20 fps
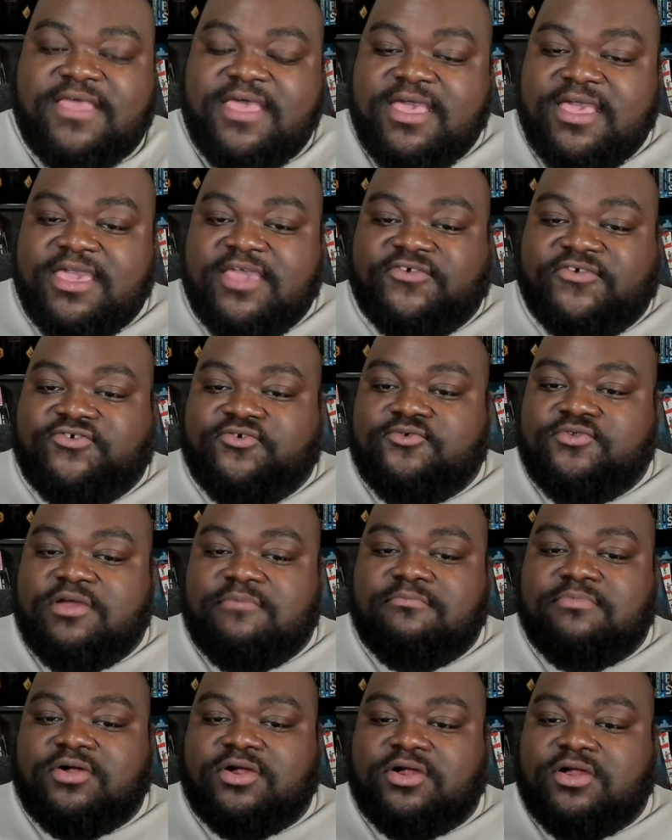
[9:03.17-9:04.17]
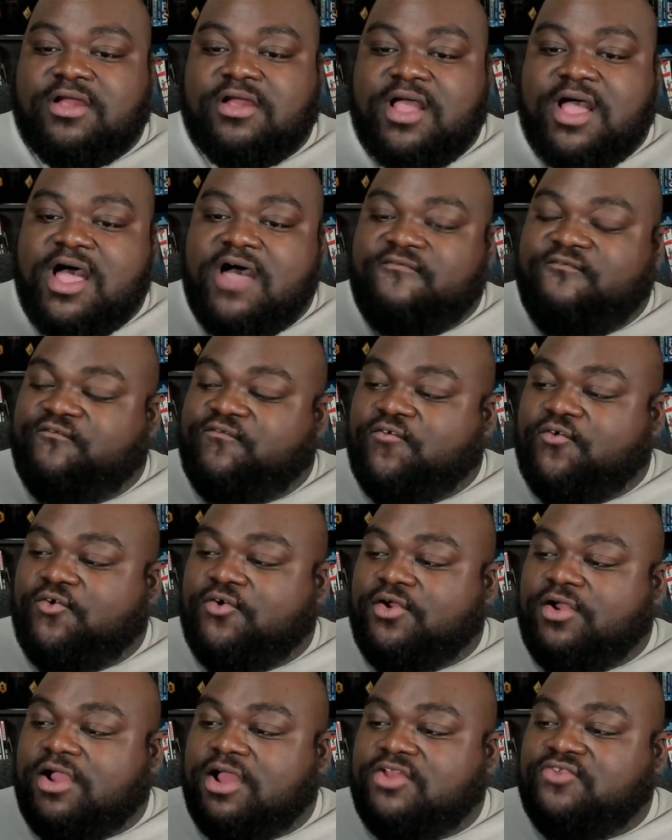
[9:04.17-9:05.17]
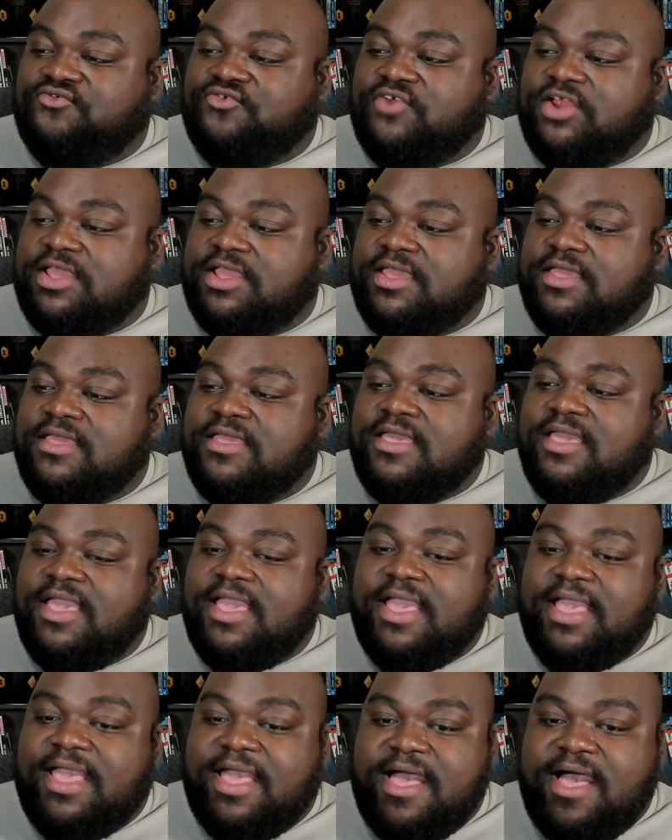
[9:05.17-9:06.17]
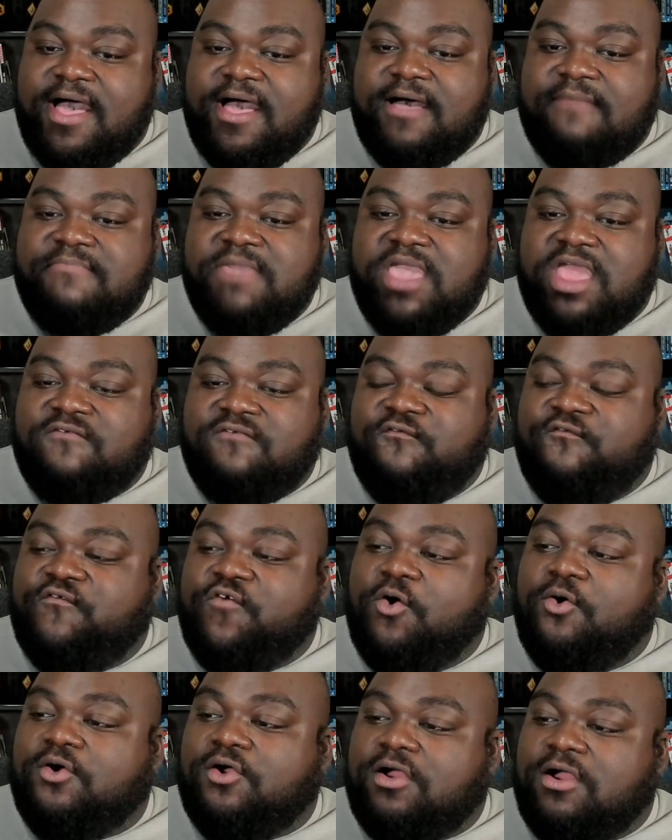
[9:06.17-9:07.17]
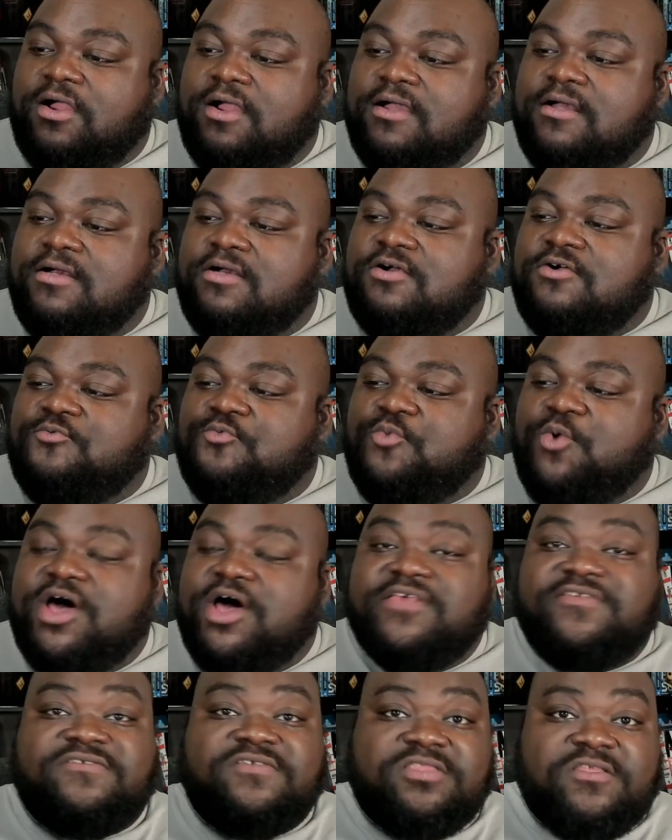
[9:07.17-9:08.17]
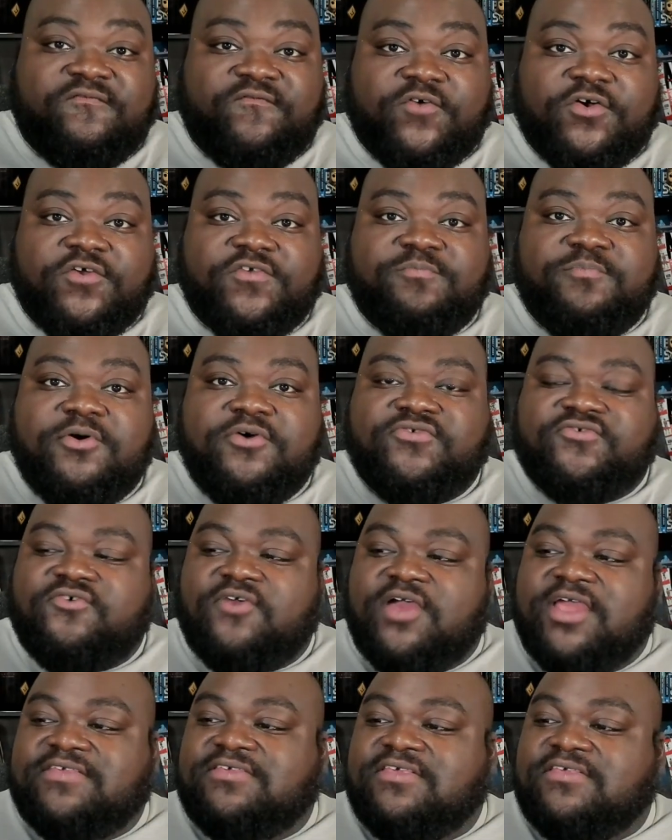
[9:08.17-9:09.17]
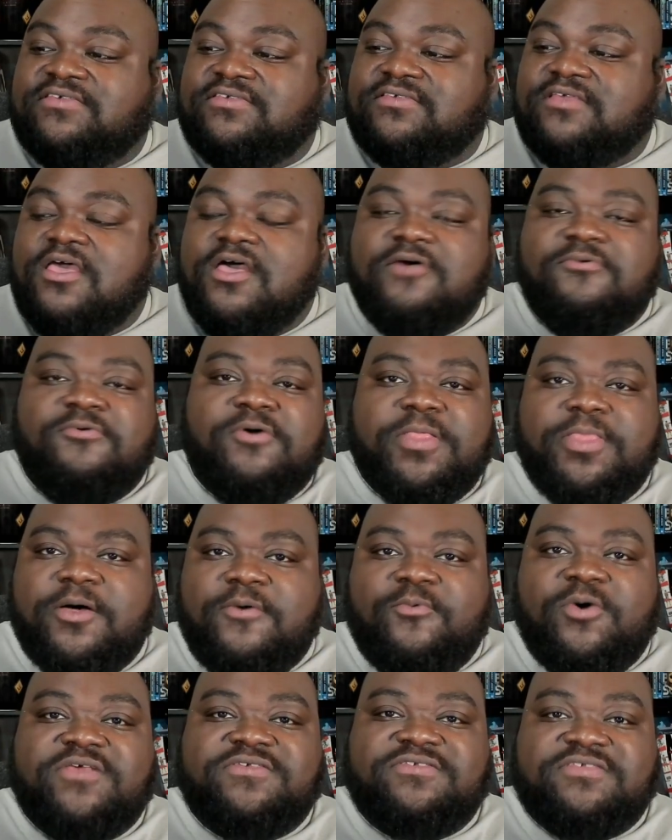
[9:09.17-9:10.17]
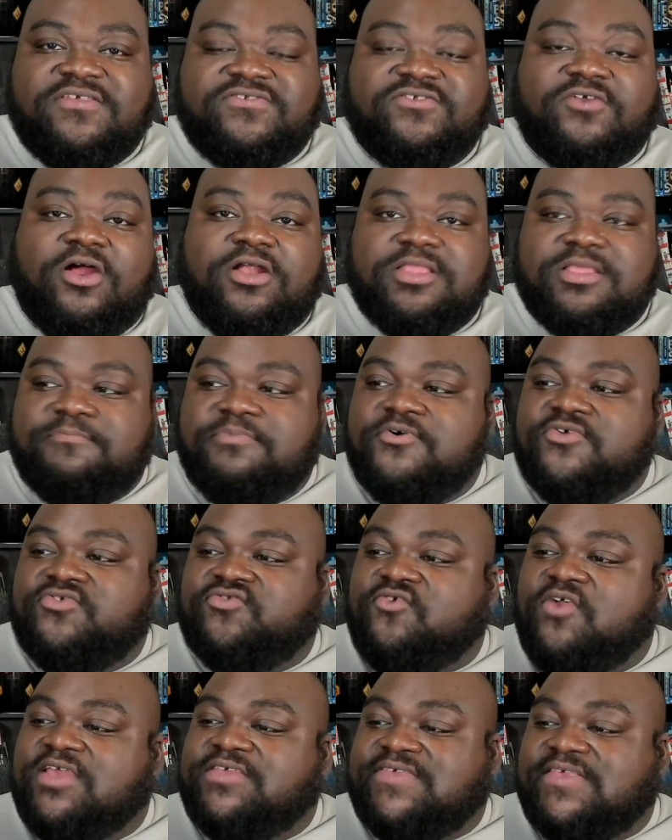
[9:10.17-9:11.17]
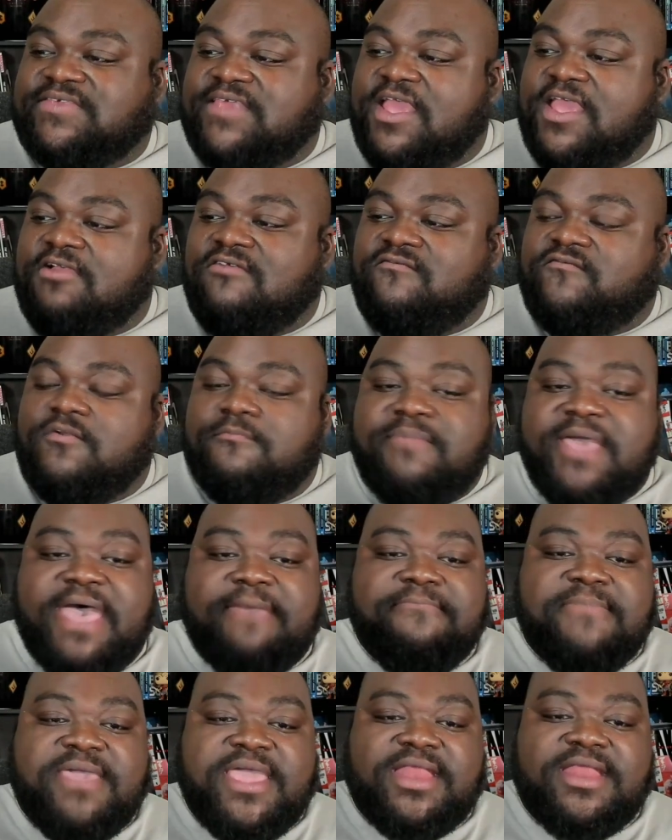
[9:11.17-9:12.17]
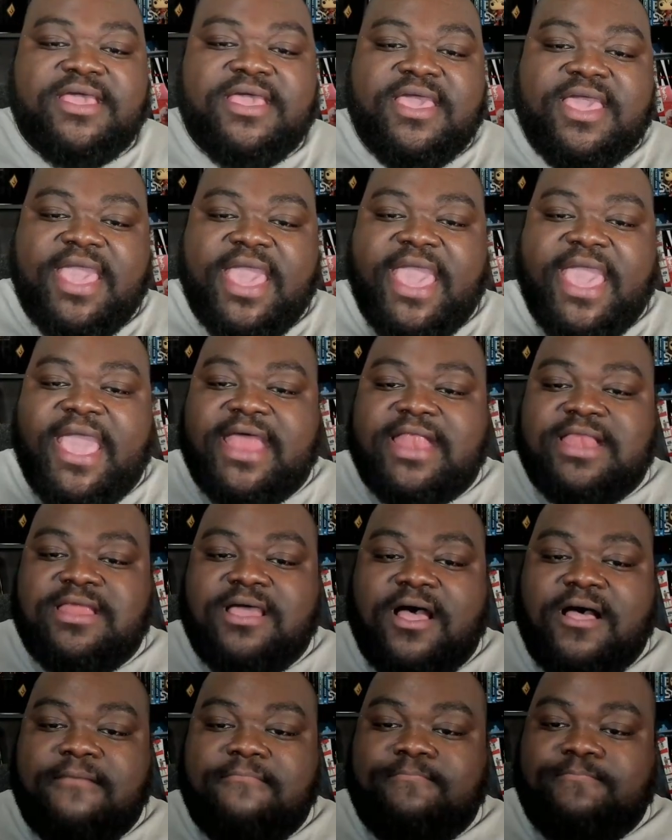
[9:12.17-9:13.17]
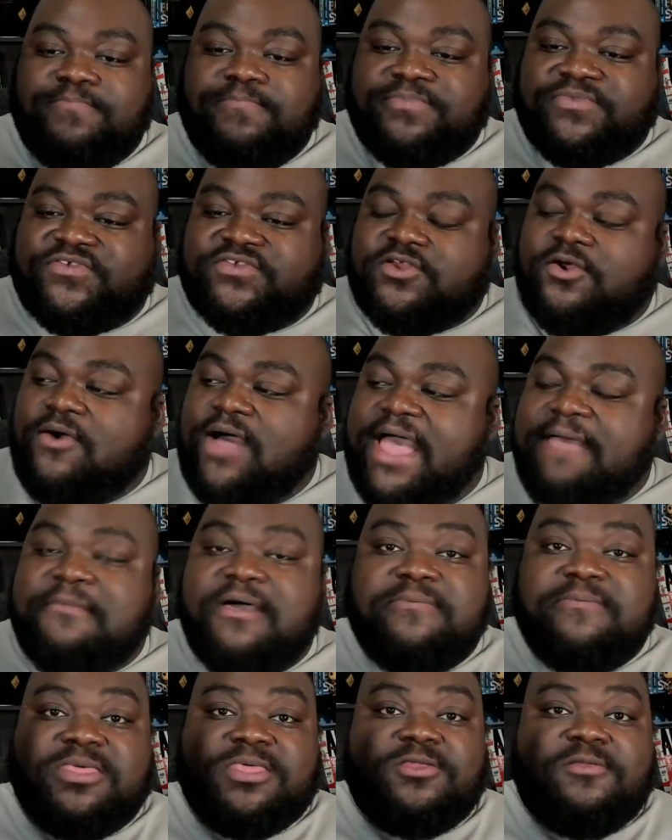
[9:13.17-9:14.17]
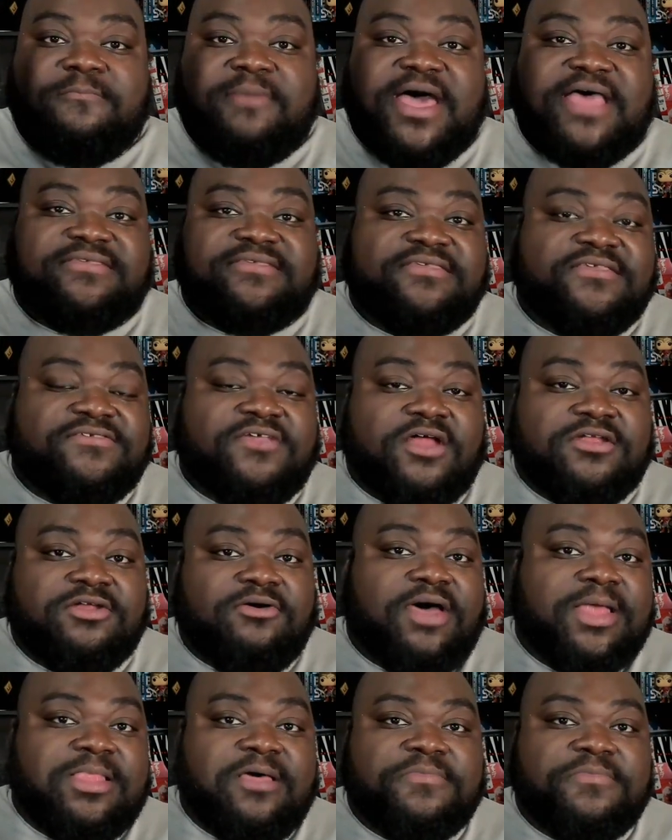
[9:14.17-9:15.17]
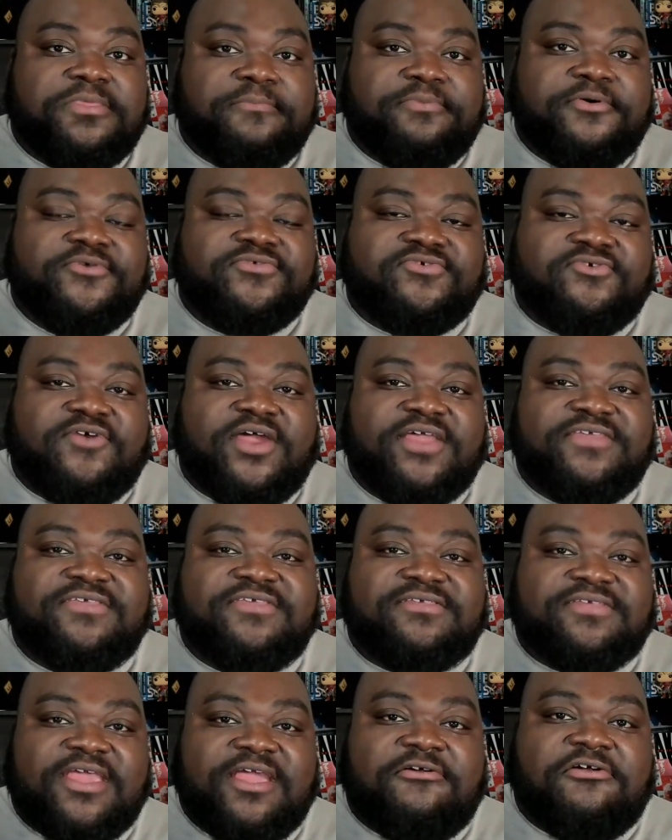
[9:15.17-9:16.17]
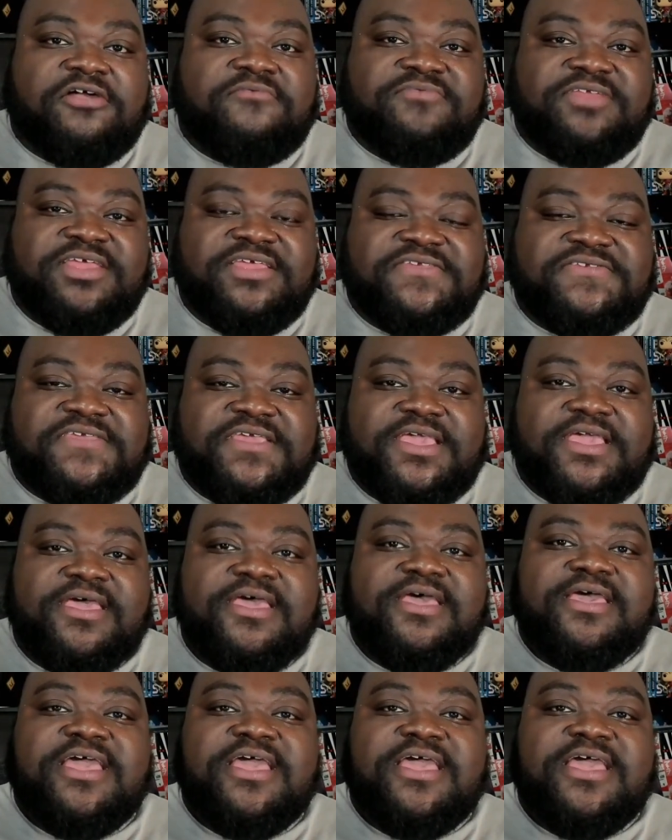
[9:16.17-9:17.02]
Issue number 400 and 4 was the first post-crisis, was the start of the post-crisis era for Batman. And so I might be a little biased because y'all know I love the post-crisis era of DC.